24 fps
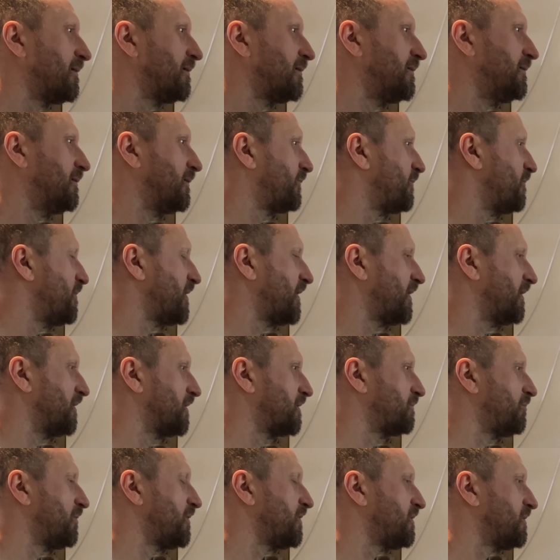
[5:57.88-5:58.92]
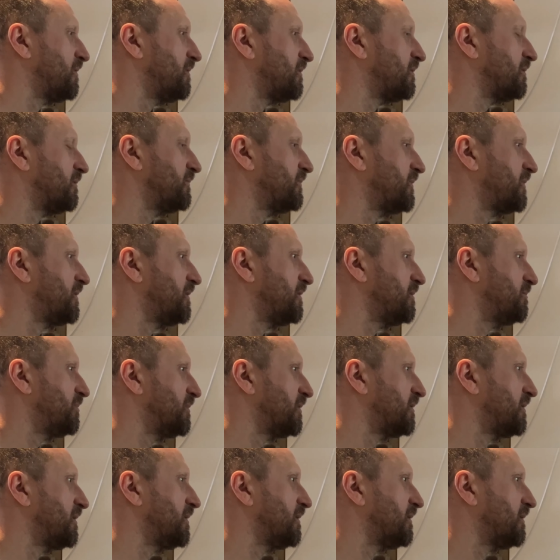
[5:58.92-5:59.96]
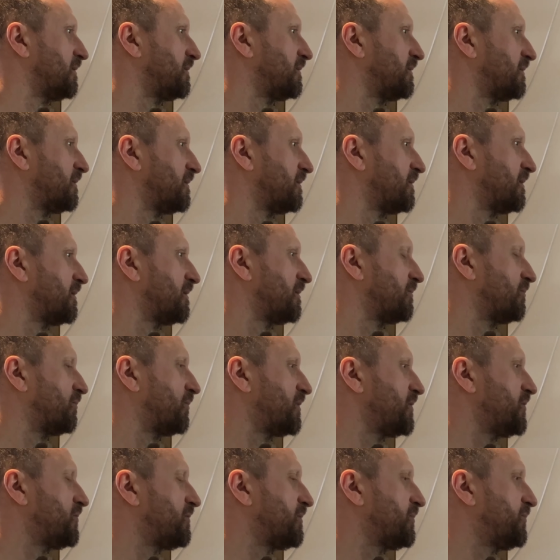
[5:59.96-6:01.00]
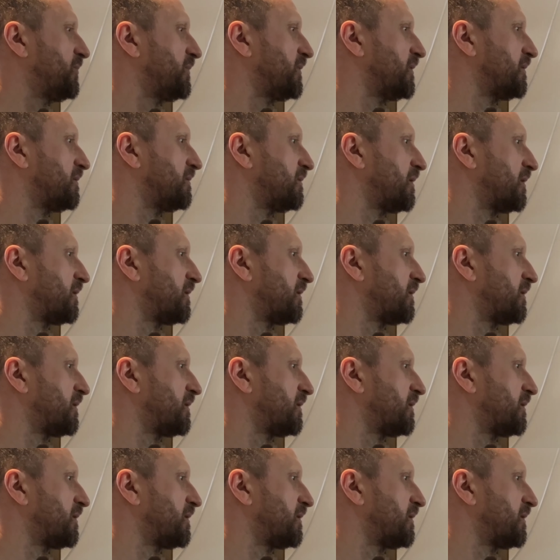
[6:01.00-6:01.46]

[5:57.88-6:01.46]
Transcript: Not for making espressos, obviously, but yeah. What do you drink with it?